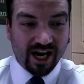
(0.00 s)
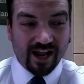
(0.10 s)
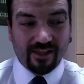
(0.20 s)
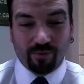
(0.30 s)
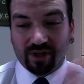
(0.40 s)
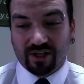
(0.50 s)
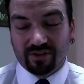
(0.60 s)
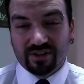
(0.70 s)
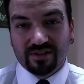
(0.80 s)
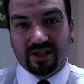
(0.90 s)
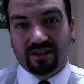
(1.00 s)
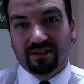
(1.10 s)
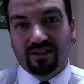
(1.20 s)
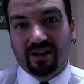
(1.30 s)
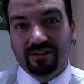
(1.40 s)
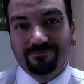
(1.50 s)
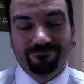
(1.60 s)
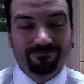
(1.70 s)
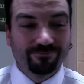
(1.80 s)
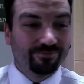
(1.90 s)
And then when everything's said and done,
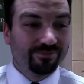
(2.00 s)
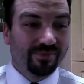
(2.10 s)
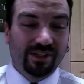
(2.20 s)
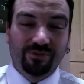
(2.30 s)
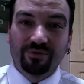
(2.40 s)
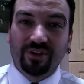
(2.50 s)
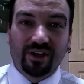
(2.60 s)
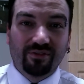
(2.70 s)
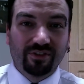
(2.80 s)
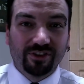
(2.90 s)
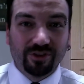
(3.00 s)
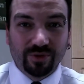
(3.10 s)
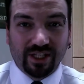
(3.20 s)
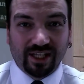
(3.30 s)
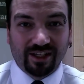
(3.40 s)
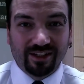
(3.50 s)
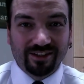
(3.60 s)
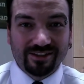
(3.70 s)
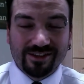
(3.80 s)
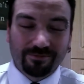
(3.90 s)
if you've done everything you can
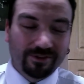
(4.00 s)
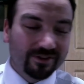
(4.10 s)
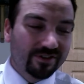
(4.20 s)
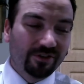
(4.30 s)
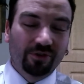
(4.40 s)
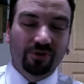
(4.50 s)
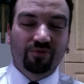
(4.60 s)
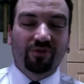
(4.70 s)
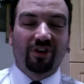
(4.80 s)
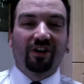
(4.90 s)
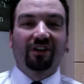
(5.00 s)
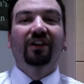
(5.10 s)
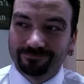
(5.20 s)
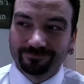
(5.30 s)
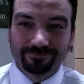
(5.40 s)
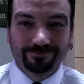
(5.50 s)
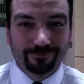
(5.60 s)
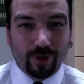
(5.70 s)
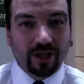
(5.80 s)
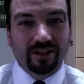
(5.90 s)
and something still goes wrong,
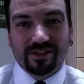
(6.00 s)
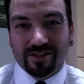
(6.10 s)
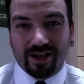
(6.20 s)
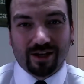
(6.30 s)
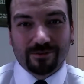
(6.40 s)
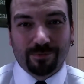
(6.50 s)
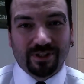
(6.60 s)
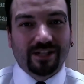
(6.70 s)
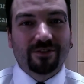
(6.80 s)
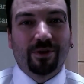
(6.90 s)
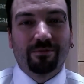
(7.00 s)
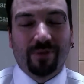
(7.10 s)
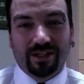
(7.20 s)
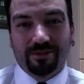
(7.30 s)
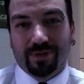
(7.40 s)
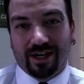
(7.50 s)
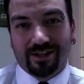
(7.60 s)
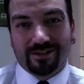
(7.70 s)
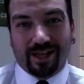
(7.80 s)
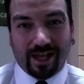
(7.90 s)
well, it sucks, but that's when money
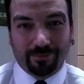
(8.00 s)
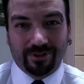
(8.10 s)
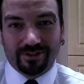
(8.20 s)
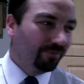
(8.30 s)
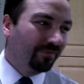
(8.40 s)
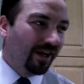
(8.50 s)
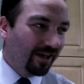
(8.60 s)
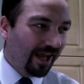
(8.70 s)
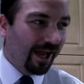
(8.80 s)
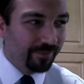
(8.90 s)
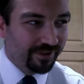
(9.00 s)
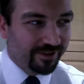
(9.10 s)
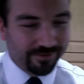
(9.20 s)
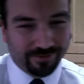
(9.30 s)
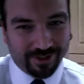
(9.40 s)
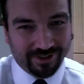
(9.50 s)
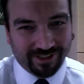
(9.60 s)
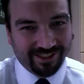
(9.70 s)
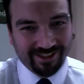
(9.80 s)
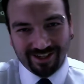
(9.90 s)
buys happiness. Not happiness,
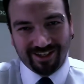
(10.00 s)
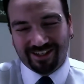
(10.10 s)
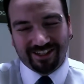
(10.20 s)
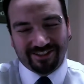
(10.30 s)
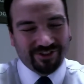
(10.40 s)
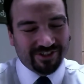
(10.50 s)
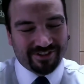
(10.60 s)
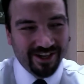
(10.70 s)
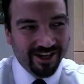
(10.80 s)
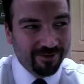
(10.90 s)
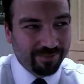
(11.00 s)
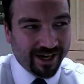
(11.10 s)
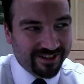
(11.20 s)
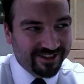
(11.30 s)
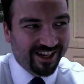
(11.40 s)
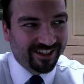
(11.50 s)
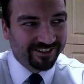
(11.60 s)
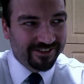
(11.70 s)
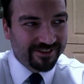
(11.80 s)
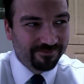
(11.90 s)
really. It just buys
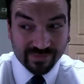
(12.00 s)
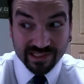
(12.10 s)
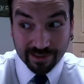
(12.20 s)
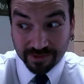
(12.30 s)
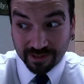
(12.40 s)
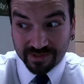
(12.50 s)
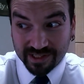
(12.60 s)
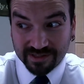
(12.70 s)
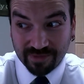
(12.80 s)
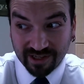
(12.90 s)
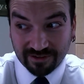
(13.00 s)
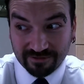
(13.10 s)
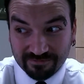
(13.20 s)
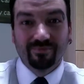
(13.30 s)
silence. Sometimes that's better.